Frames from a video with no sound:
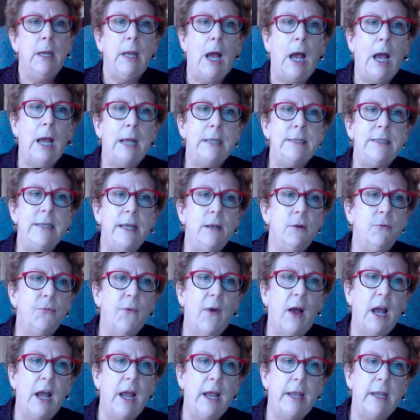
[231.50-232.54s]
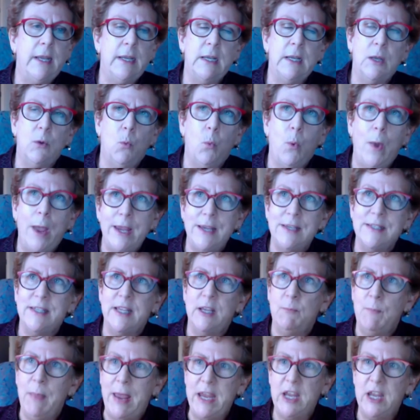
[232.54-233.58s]
Identify ways
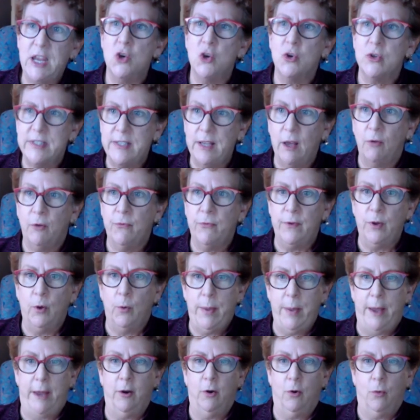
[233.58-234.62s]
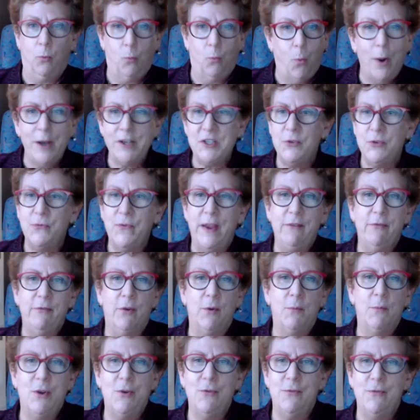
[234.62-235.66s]
that make yourself feel better. Watch a
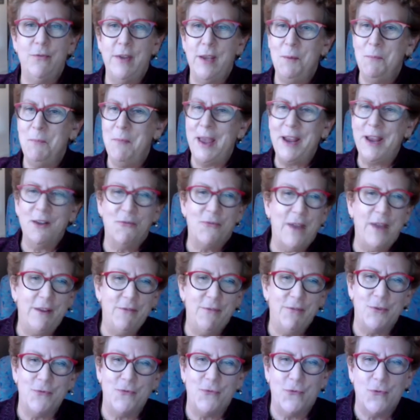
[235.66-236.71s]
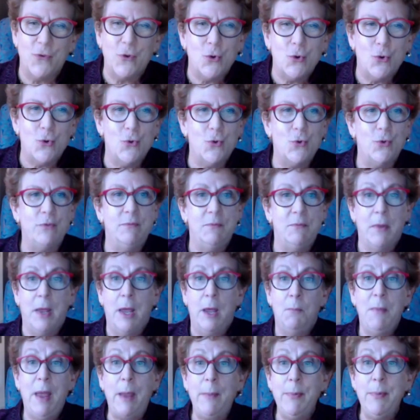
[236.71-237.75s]
favorite movie, make a favorite food,
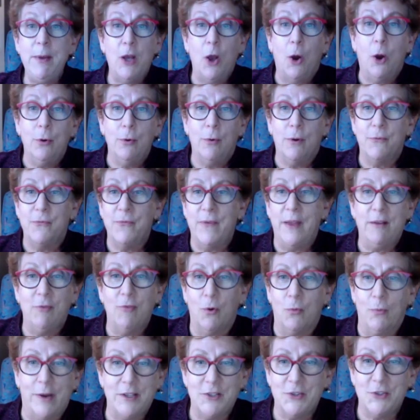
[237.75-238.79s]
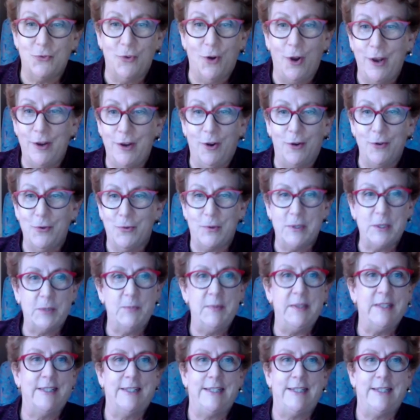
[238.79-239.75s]
maybe go to a favorite restaurant on Christmas